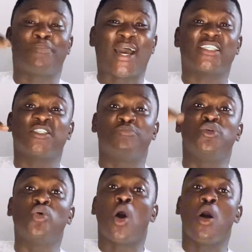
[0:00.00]
passes
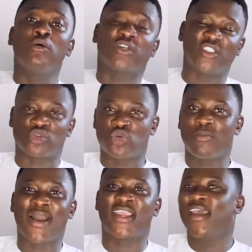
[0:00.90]
beyond the
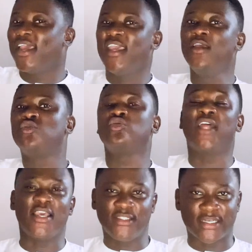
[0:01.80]
stomach into
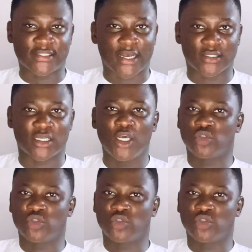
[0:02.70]
the intestines.